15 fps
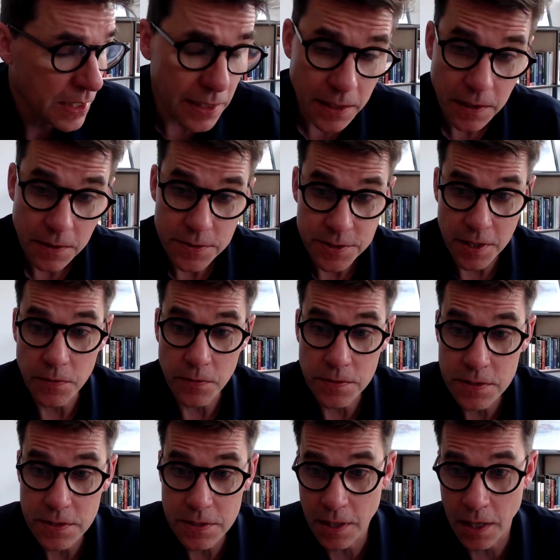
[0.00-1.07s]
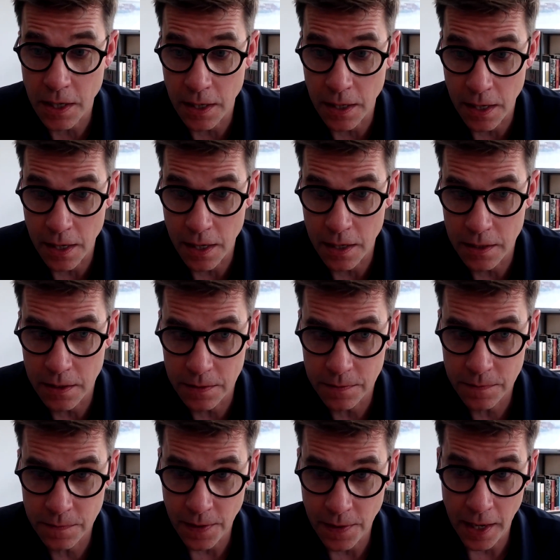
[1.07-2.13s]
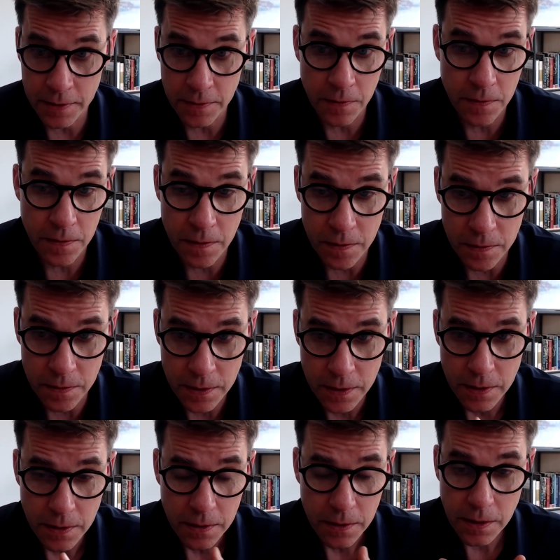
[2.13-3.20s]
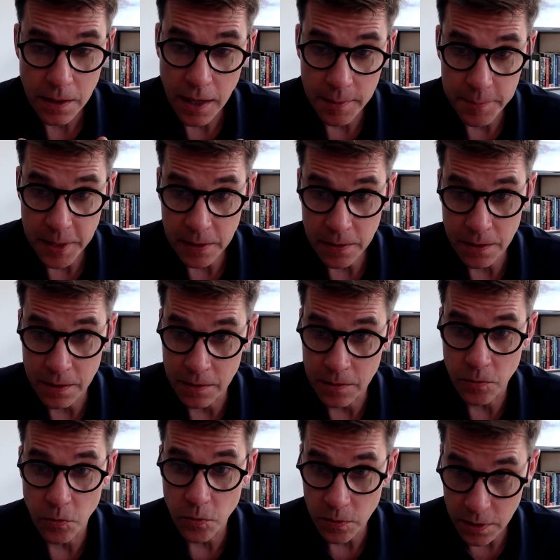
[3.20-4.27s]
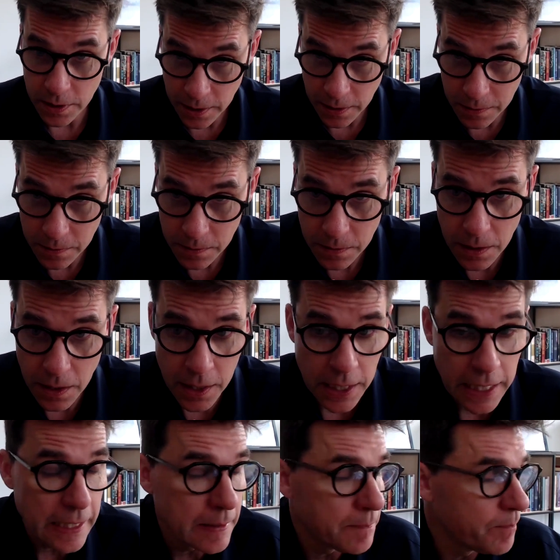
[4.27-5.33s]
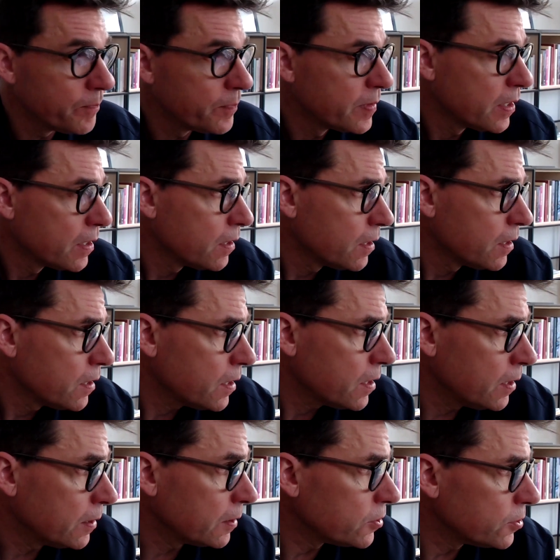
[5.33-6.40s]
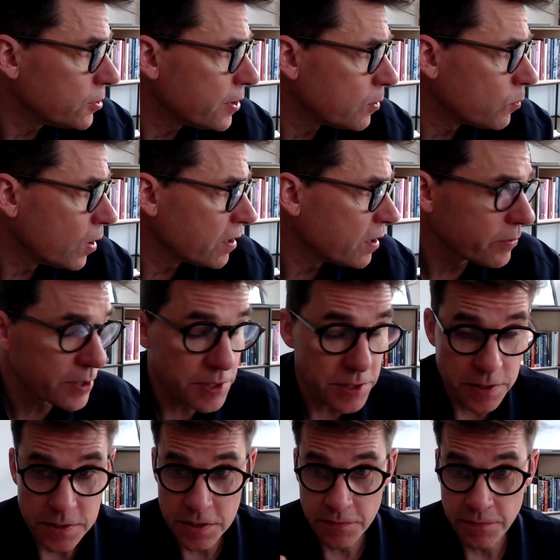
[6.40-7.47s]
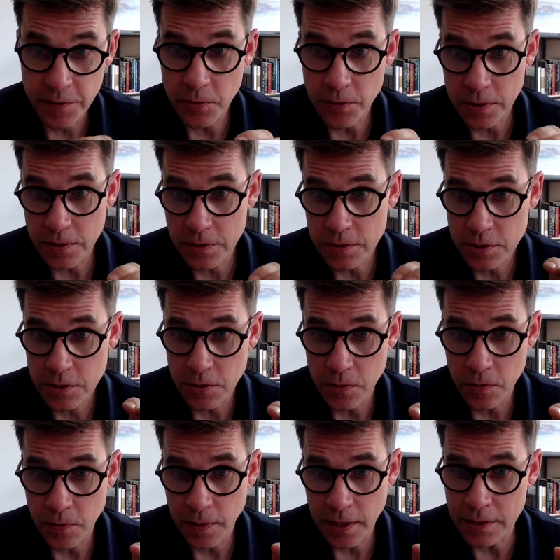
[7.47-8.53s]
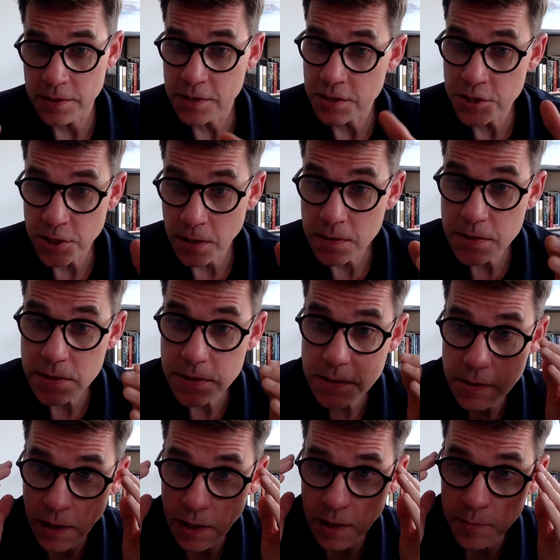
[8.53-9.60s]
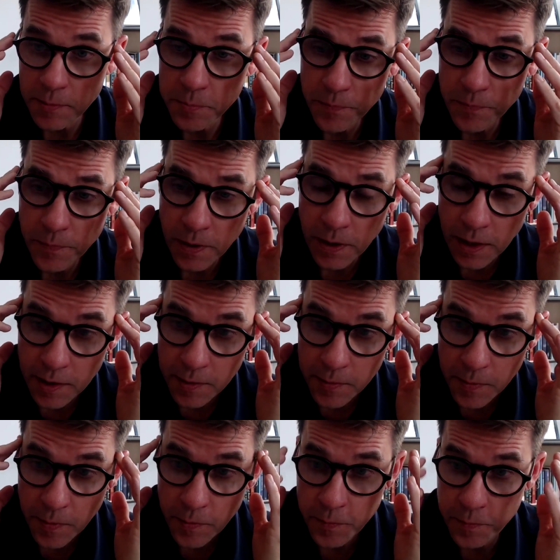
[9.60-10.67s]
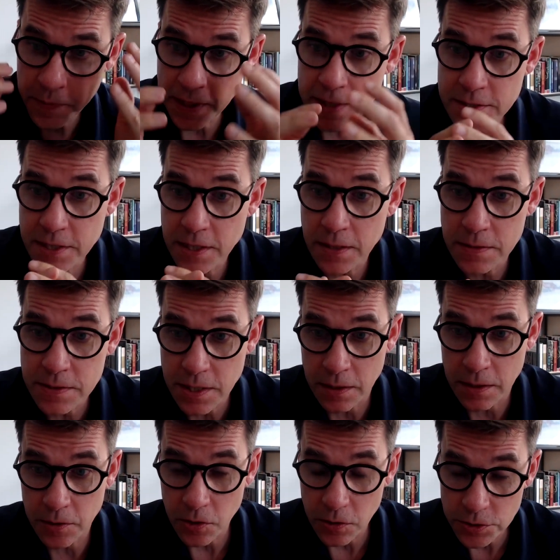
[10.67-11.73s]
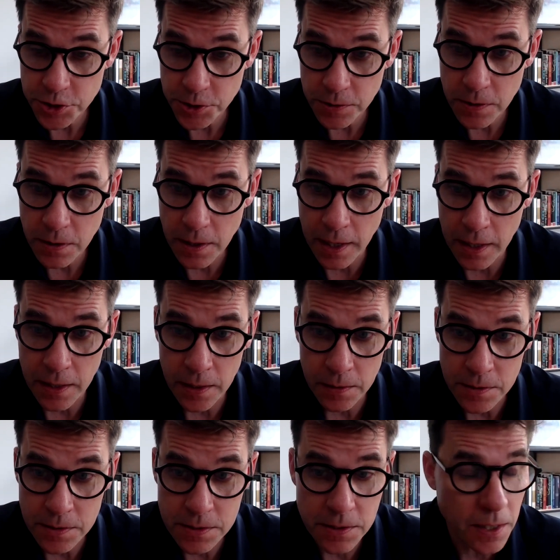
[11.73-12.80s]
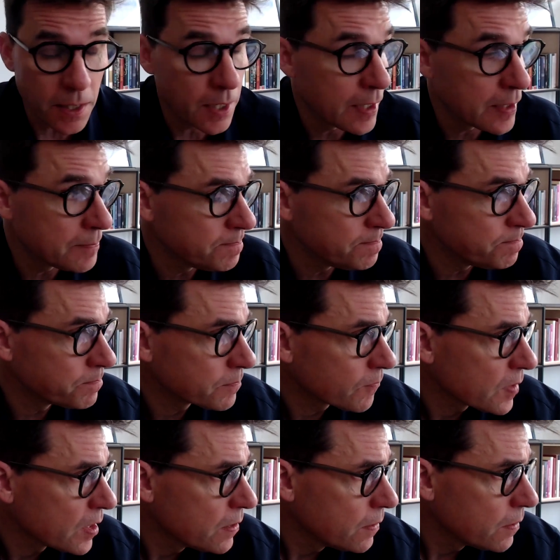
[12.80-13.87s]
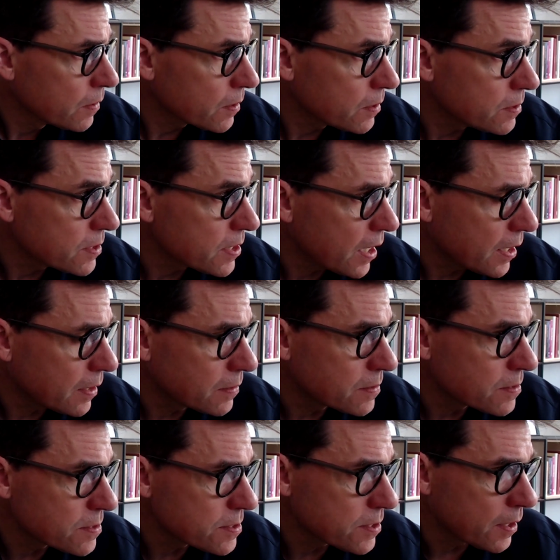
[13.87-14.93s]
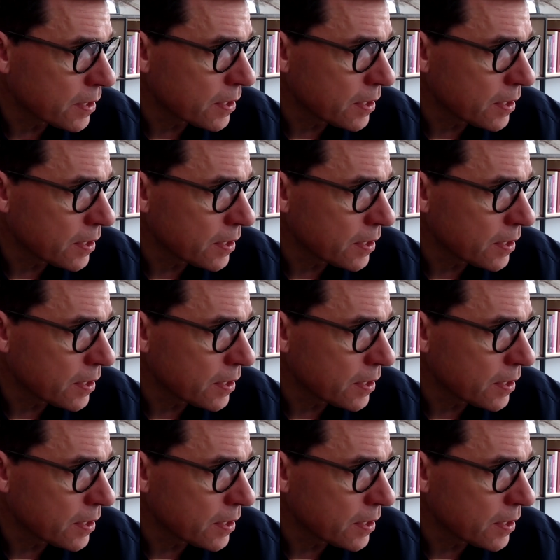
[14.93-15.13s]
ecozones that are common in Oregon, including one of which is devoted to indigenous plantings and culture and contains